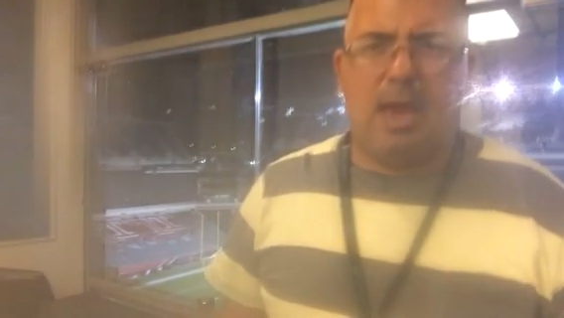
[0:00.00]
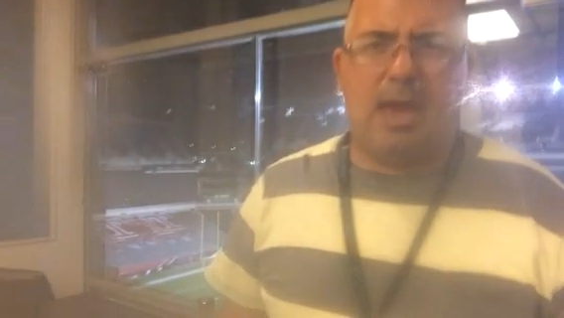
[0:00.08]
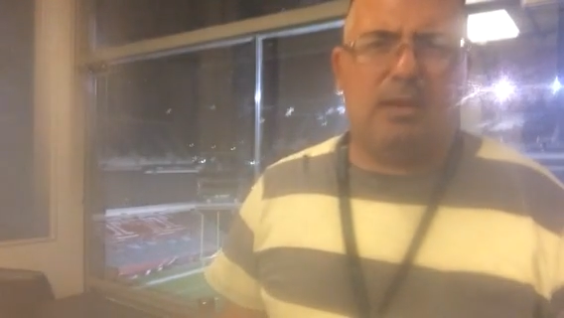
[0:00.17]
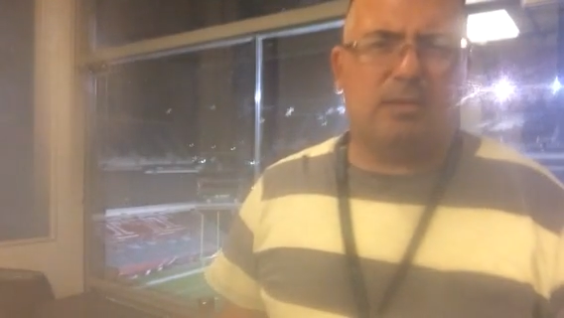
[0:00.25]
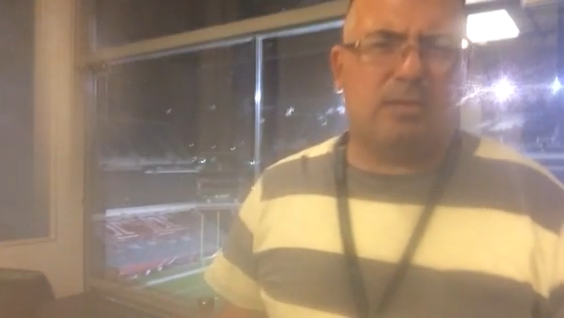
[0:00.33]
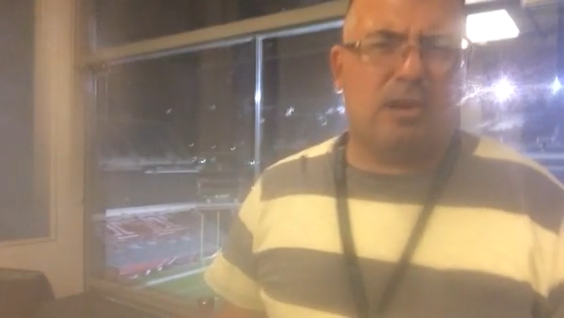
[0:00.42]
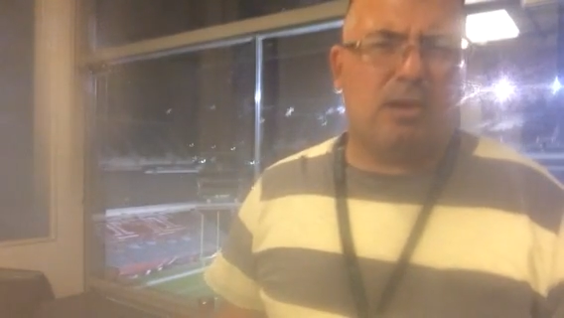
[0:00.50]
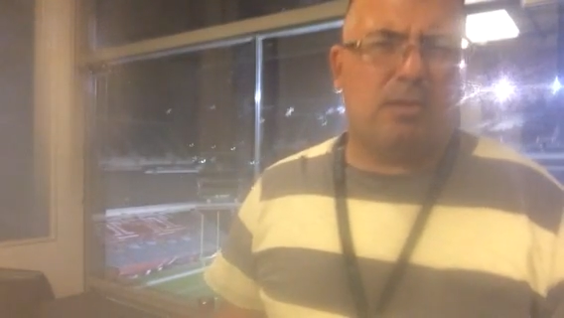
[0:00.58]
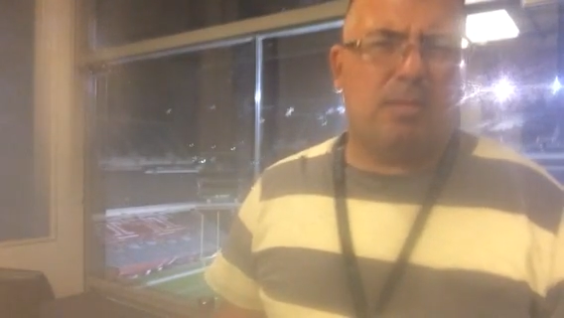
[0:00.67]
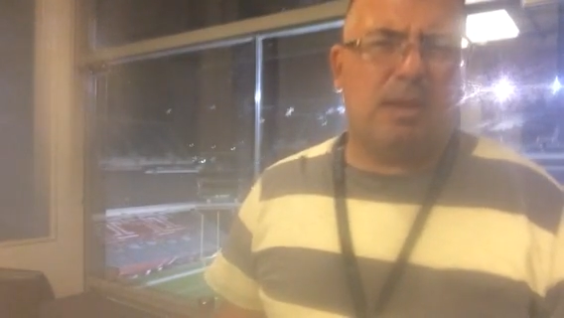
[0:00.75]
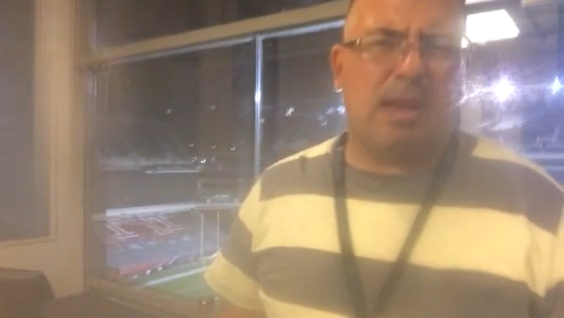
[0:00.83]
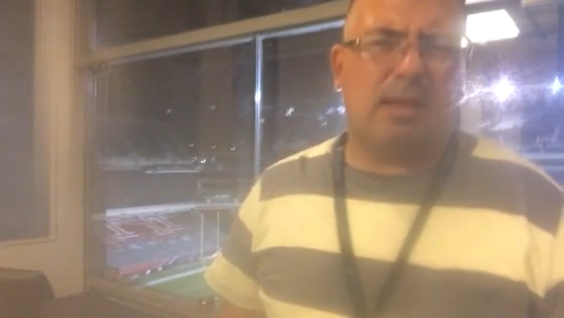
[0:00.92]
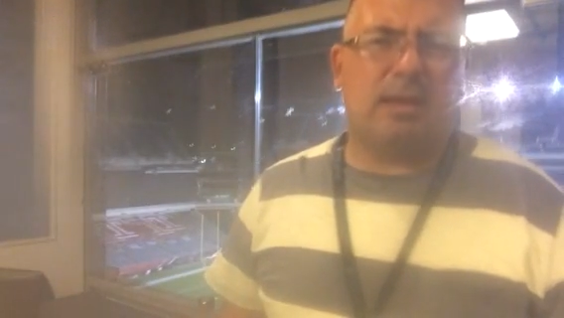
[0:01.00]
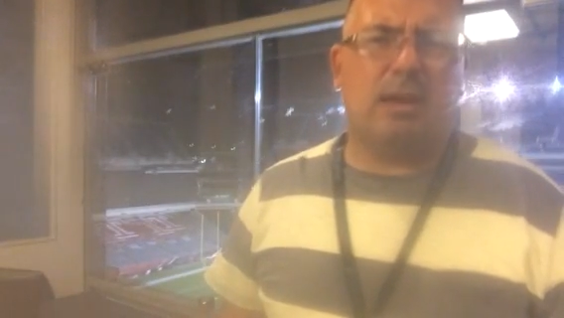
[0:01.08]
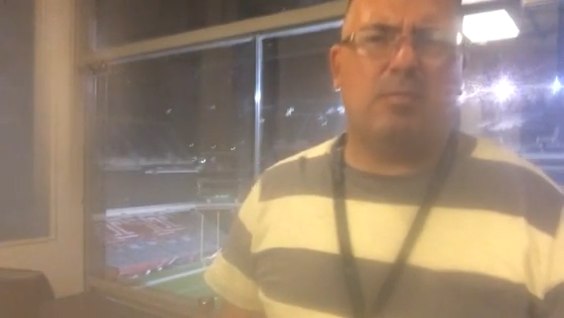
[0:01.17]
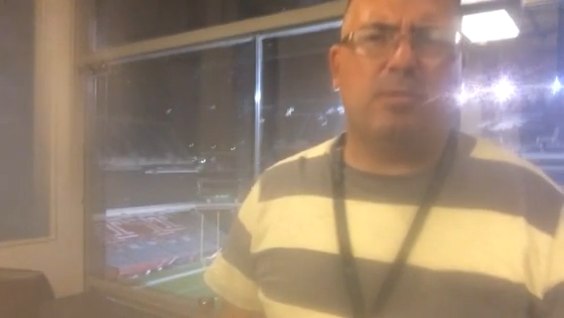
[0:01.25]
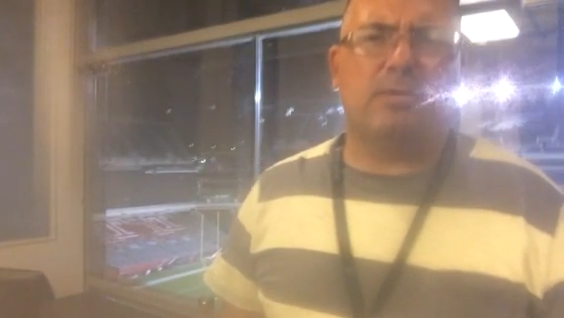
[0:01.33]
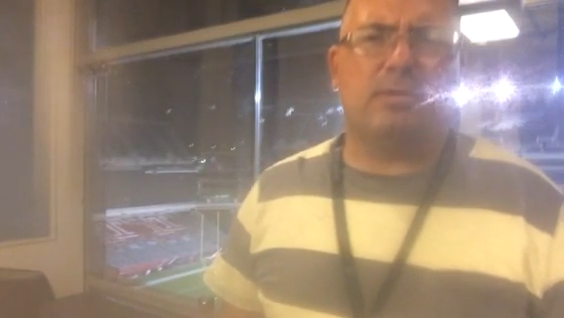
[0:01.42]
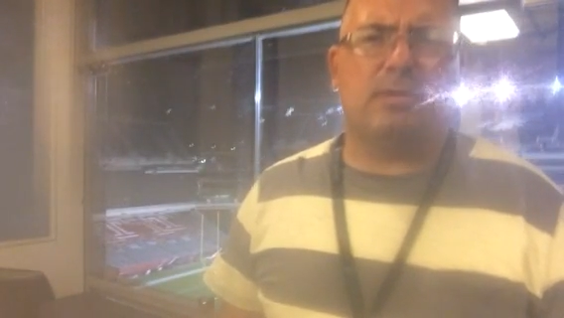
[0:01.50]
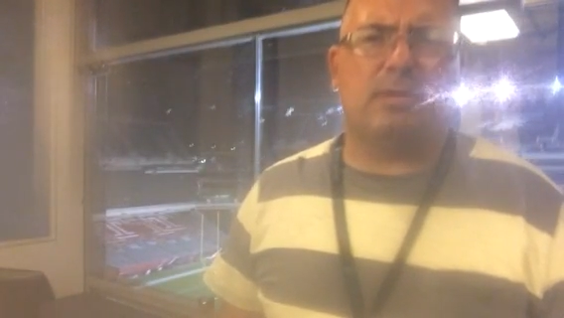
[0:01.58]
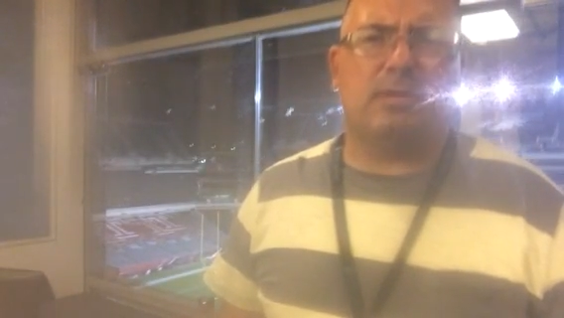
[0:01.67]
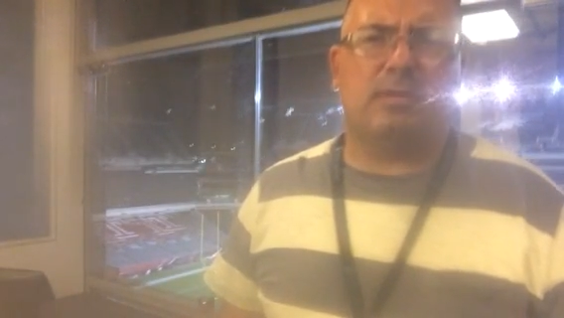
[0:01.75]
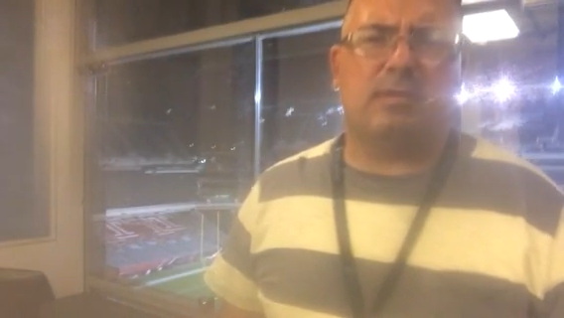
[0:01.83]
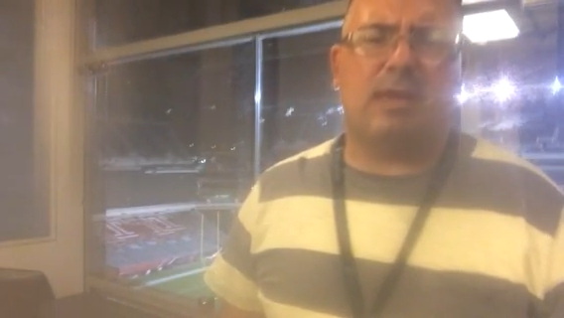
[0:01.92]
Alex Aukerman had a couple
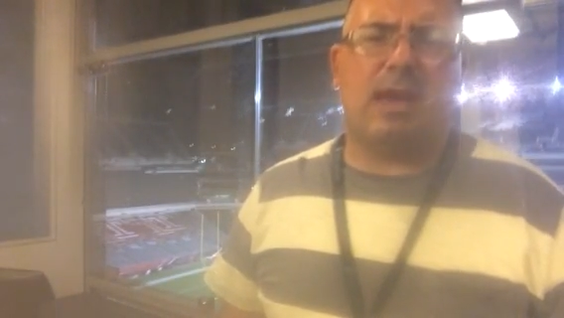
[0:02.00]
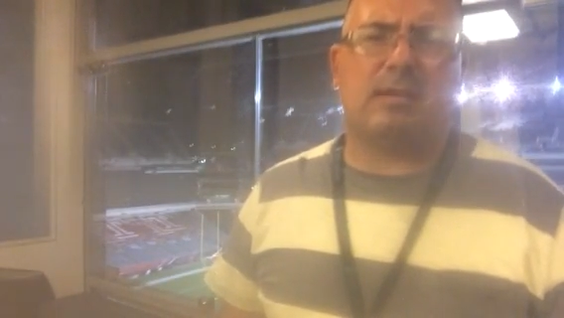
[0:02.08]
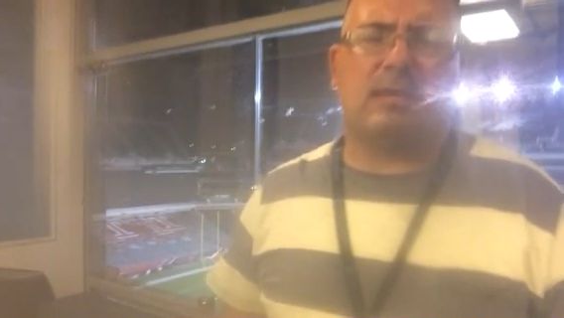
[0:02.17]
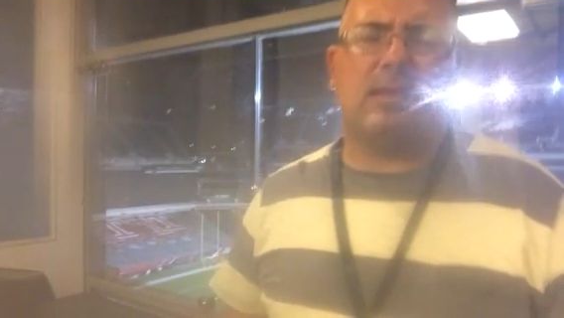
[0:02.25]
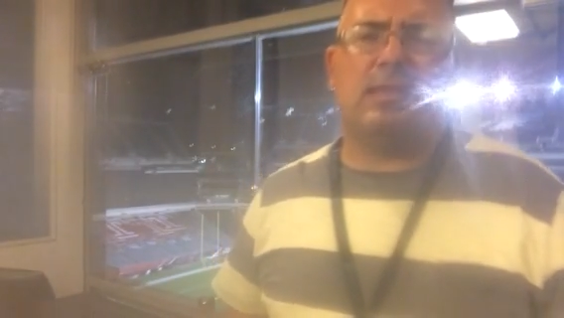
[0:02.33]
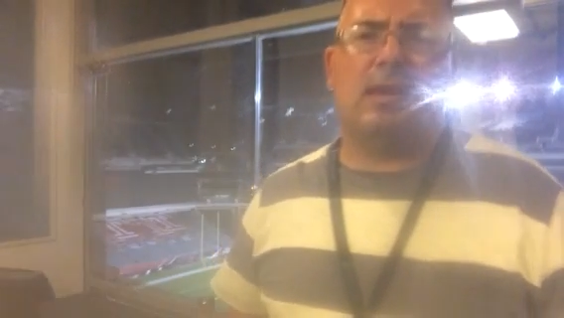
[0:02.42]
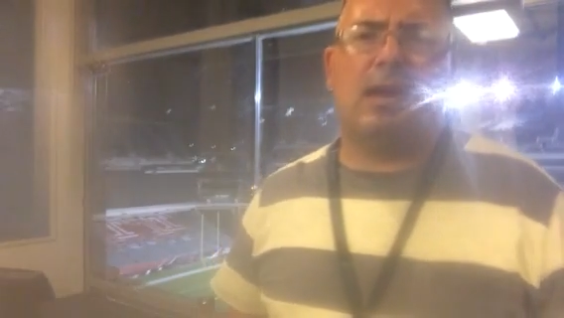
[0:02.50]
sacks at